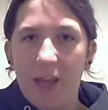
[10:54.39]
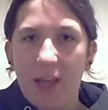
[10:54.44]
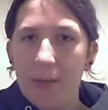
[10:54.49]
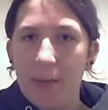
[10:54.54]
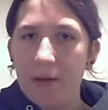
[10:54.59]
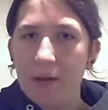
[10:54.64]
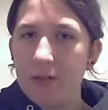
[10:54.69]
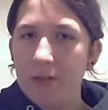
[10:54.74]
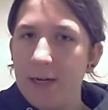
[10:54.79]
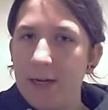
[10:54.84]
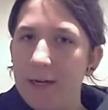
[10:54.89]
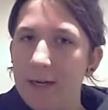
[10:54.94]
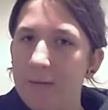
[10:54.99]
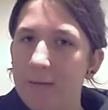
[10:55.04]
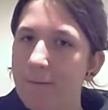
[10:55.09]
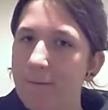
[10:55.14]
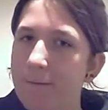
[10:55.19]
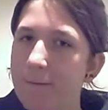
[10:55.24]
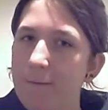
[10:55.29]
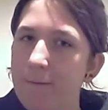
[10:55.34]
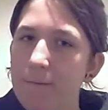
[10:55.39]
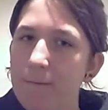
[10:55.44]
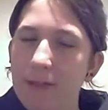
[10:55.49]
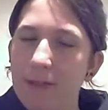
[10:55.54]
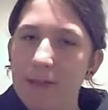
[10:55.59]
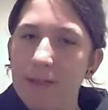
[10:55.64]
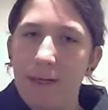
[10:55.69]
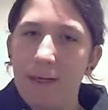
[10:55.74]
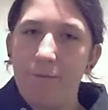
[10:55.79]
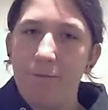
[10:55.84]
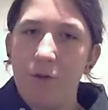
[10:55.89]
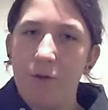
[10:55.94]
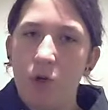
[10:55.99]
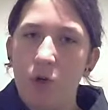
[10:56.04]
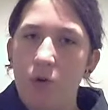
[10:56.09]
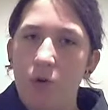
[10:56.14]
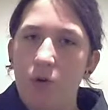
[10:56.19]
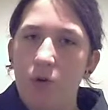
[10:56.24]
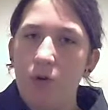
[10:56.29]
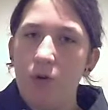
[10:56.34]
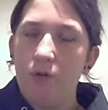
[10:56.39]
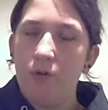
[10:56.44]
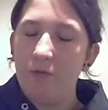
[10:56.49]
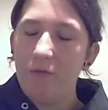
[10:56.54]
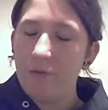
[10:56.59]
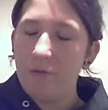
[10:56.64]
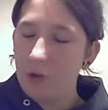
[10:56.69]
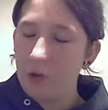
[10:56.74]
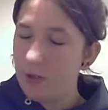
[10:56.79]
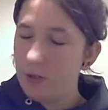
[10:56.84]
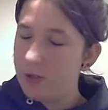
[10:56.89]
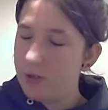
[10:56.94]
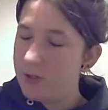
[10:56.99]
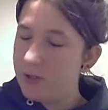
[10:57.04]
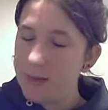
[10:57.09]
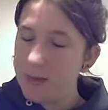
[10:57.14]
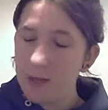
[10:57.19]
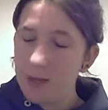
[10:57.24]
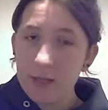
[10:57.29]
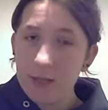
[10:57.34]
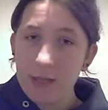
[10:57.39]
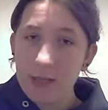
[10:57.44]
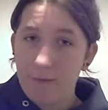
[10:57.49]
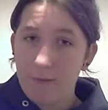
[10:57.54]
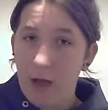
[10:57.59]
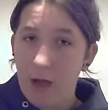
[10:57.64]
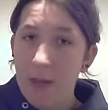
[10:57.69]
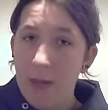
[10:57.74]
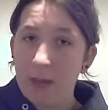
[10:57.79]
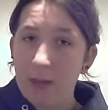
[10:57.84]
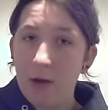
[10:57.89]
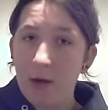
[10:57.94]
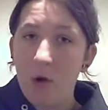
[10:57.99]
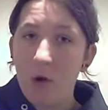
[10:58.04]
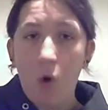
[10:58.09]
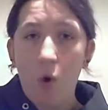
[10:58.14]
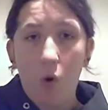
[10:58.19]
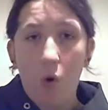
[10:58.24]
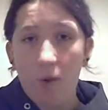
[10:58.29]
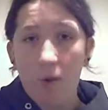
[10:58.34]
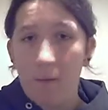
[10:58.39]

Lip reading: think about standing in front of a military funeral, especially if I'm there,